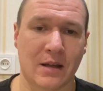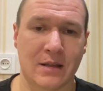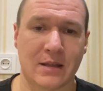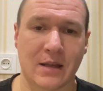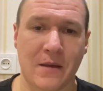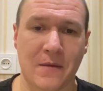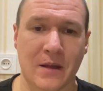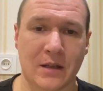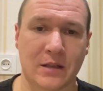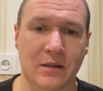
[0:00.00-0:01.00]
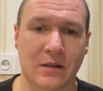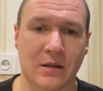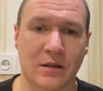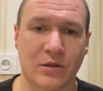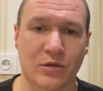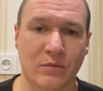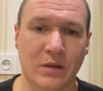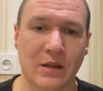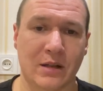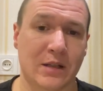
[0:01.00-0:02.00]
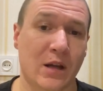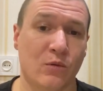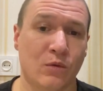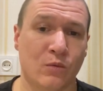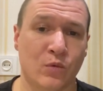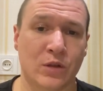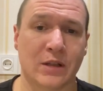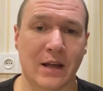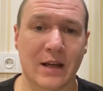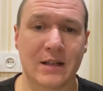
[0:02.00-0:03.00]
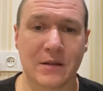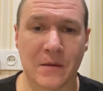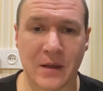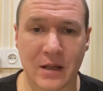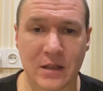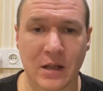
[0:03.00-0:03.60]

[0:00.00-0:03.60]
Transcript: send that to me, and I would add that